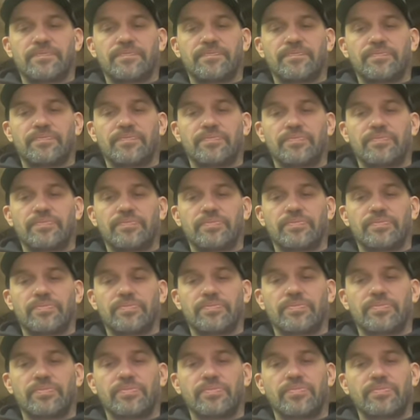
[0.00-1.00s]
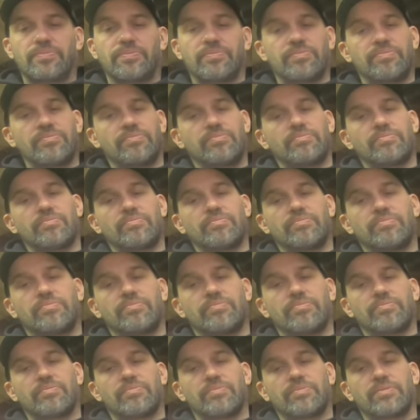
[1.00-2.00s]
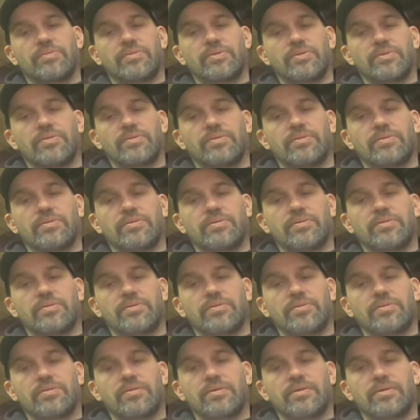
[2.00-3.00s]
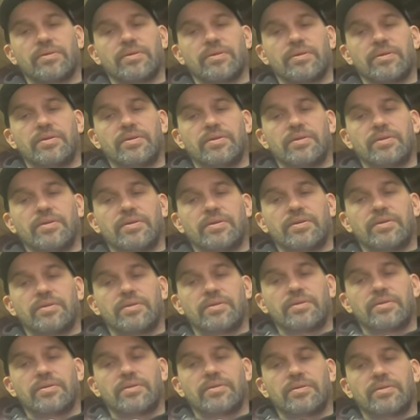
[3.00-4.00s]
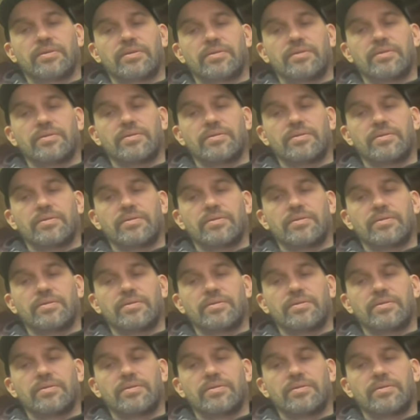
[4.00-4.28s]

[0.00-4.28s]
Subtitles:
(silence)